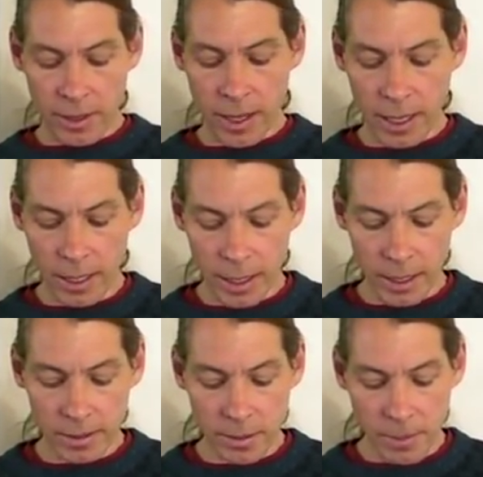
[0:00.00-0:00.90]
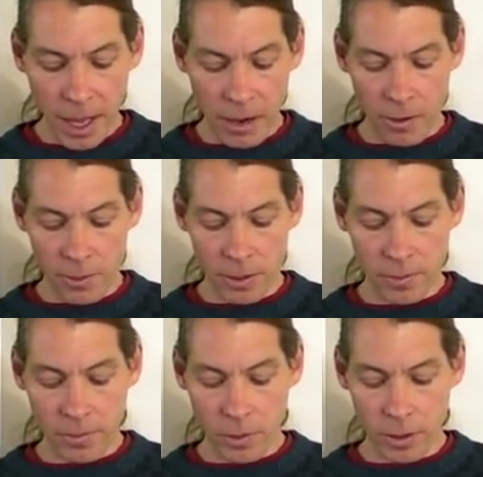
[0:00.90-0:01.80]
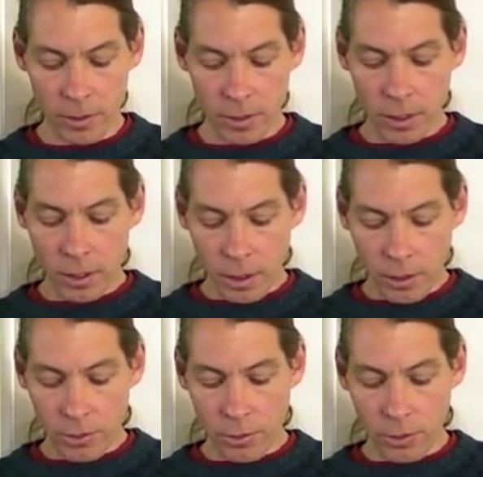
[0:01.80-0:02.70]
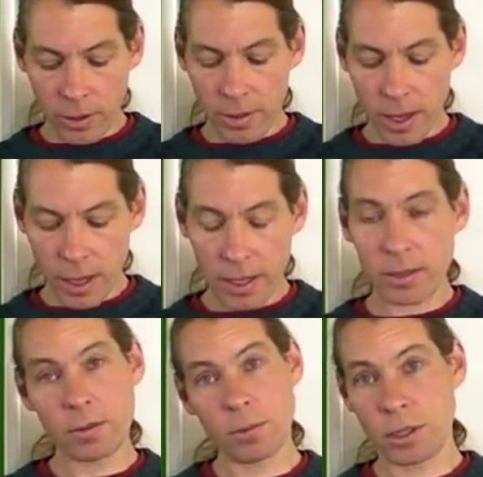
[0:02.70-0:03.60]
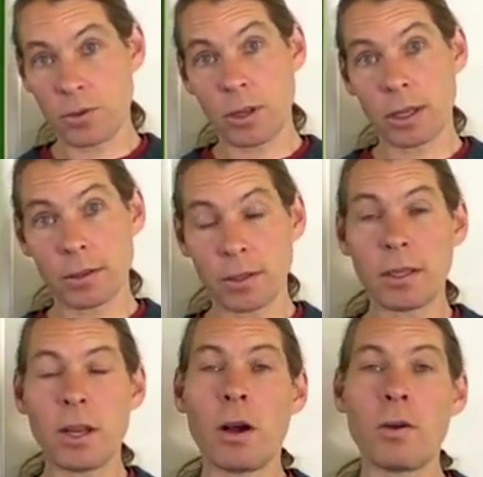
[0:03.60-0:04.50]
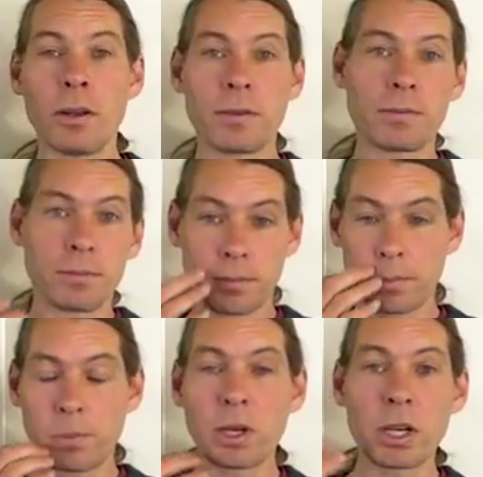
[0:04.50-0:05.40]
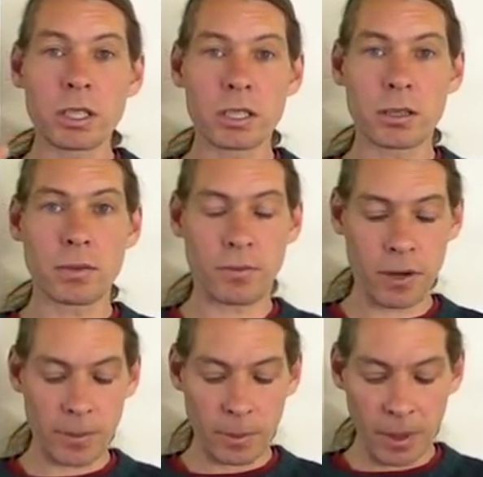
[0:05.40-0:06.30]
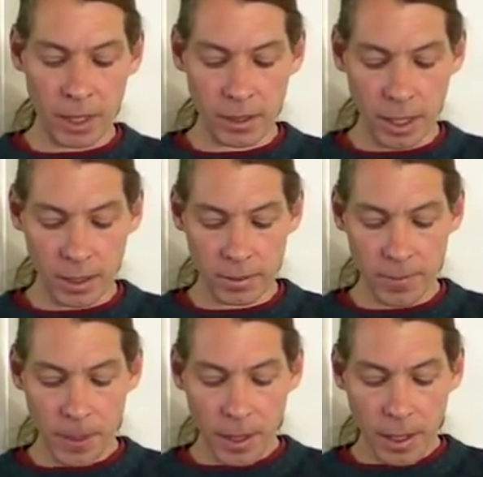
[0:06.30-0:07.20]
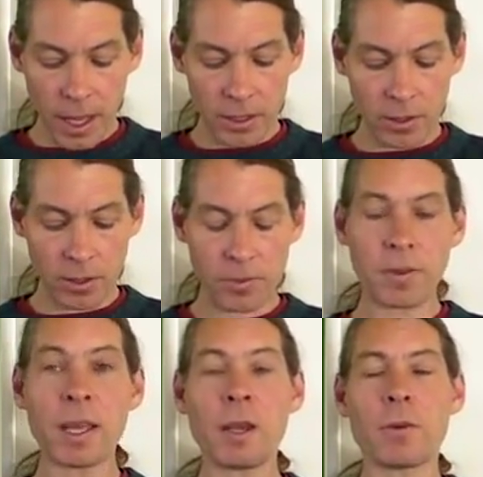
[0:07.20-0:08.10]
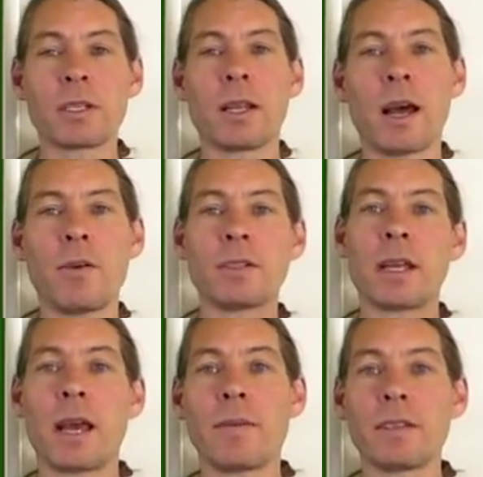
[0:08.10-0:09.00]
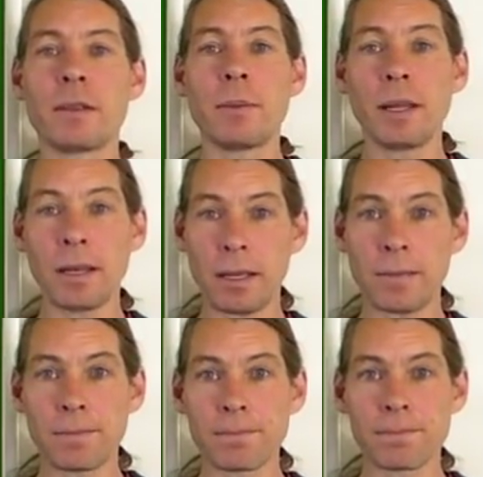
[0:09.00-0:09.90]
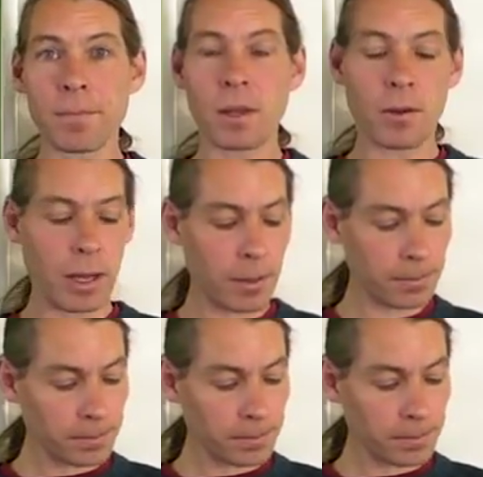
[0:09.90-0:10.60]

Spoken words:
that connects the power put forth through the thighs, which really, is pushed from the buttocks, and to the feet, which allow us to have the stability. Okay?